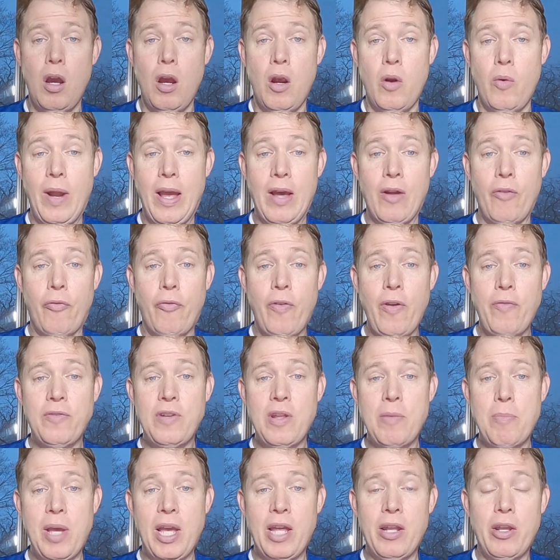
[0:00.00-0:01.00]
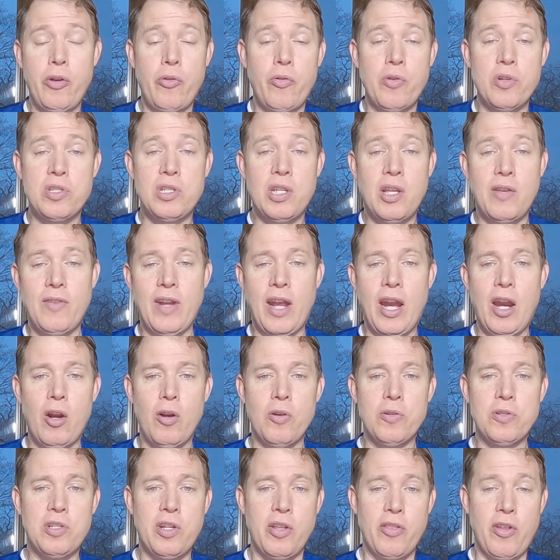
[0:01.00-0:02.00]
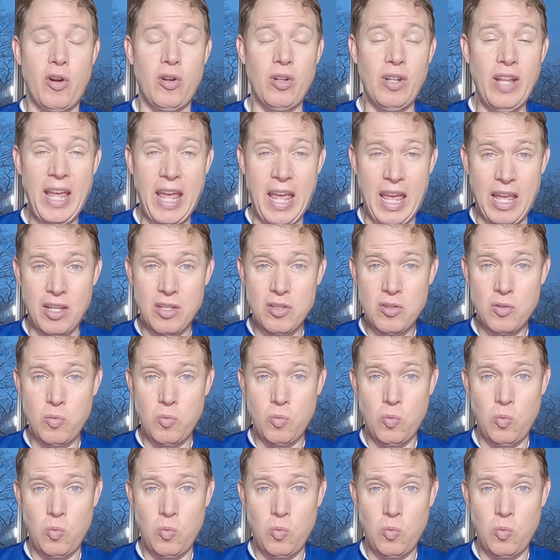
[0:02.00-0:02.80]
Around 50 men had received arrows to their legs